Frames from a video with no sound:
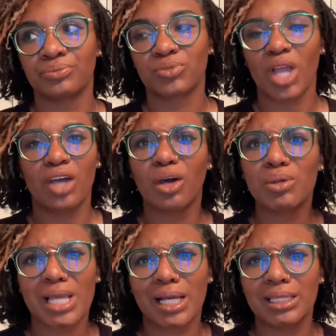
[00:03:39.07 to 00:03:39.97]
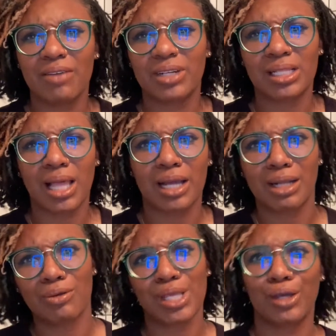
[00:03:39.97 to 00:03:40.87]
I don't know, it was like 11 o'clock, and
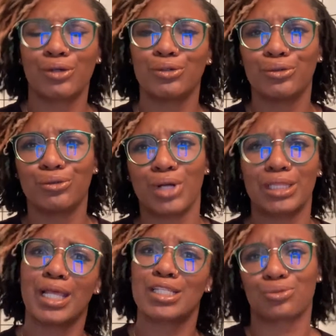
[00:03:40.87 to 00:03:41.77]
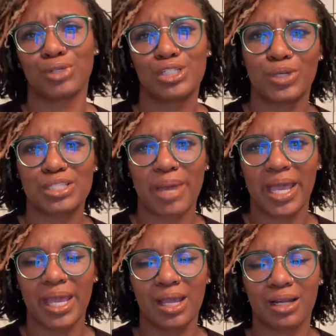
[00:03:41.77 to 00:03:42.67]
I was like, ooh, let's retwist my
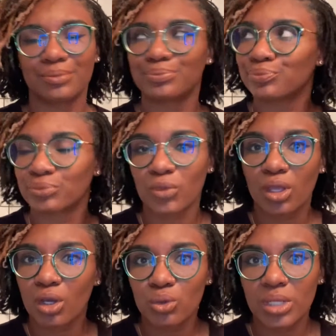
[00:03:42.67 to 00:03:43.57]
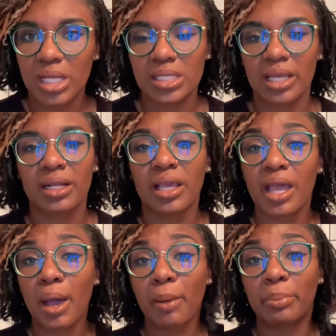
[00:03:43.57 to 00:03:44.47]
hair. Who does it?
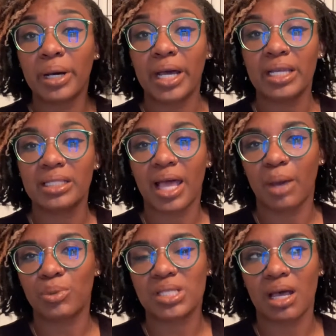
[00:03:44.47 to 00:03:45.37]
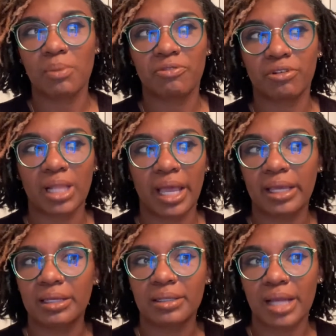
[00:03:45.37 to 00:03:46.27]
But I was up for
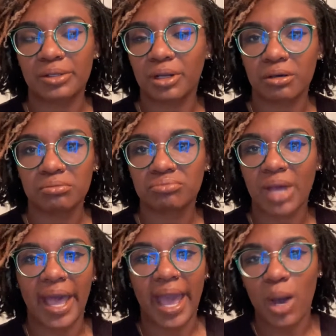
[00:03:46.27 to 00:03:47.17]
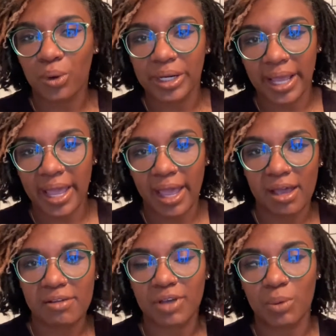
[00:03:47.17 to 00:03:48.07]
like, I don't know, an hour and a
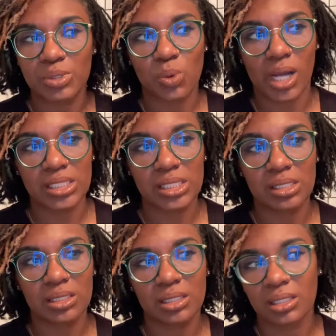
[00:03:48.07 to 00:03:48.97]
half. I was watching